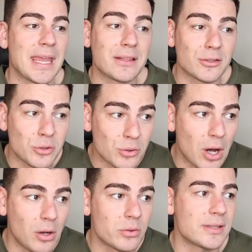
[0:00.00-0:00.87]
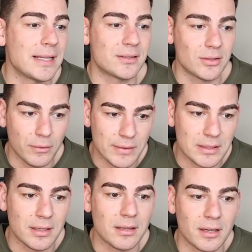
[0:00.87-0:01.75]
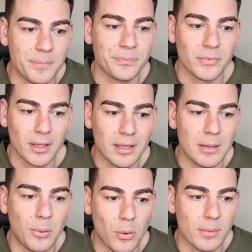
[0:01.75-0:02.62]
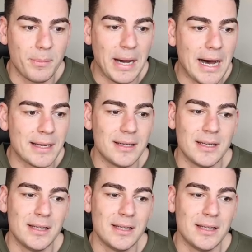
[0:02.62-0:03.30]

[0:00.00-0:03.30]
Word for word: Kicked the two goals. That's obviously the important part.